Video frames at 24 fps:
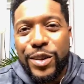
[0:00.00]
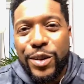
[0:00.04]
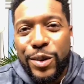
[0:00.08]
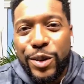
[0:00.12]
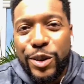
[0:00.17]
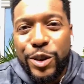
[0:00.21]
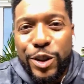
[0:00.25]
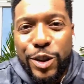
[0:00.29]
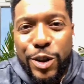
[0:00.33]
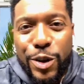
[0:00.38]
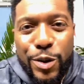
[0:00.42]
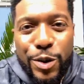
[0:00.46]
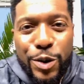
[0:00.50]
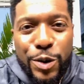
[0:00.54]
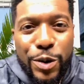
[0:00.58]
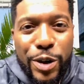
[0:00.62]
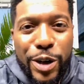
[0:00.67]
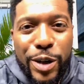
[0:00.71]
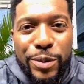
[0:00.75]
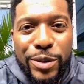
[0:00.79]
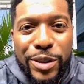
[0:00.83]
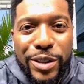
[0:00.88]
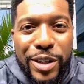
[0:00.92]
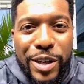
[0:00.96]
So the show
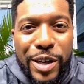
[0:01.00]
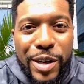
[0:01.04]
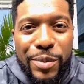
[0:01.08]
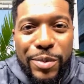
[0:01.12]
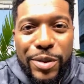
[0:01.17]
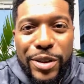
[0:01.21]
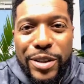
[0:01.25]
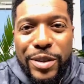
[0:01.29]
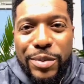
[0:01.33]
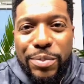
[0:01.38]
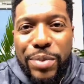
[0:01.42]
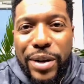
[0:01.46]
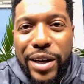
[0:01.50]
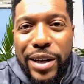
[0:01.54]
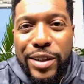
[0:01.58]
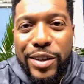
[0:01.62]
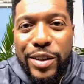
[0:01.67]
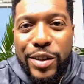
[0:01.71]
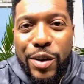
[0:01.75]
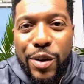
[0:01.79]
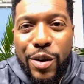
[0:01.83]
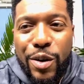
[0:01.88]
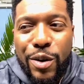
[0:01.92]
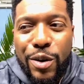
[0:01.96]
New Amsterdam is
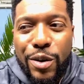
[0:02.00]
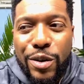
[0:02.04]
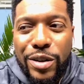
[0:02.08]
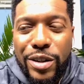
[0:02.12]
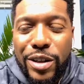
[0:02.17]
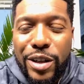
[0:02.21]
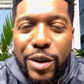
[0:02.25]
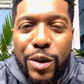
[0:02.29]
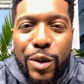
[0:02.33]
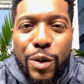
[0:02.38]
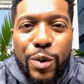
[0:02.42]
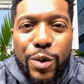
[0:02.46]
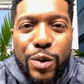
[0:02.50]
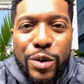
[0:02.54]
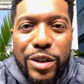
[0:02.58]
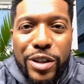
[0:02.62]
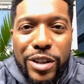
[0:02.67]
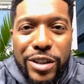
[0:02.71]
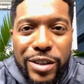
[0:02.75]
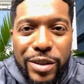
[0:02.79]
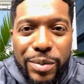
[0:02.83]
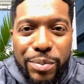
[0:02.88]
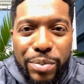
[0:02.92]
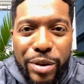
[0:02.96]
based on the
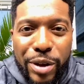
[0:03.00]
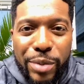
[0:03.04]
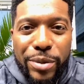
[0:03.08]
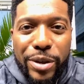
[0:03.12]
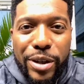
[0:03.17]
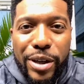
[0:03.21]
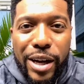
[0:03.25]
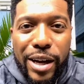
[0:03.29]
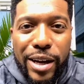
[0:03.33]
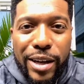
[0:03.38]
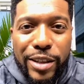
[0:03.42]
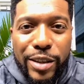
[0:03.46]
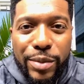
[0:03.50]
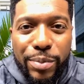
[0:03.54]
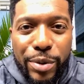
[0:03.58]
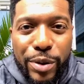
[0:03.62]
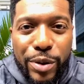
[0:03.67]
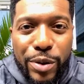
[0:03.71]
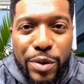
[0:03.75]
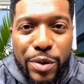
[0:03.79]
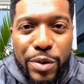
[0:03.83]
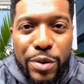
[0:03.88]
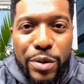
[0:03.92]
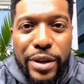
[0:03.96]
oldest public
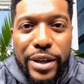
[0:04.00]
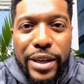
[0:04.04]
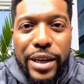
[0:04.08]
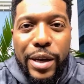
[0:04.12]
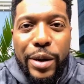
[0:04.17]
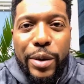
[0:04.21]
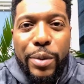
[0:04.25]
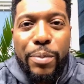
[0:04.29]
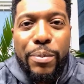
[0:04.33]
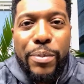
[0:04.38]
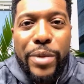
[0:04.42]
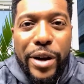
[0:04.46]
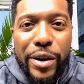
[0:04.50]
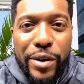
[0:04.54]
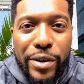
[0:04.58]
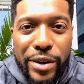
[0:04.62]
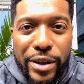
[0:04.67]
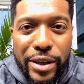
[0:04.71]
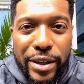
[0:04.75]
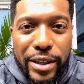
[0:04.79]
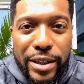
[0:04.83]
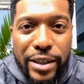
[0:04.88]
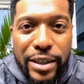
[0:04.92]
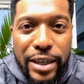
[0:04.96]
hospital in
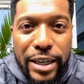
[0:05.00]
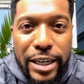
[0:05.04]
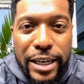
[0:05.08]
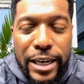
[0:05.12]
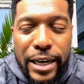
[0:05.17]
America.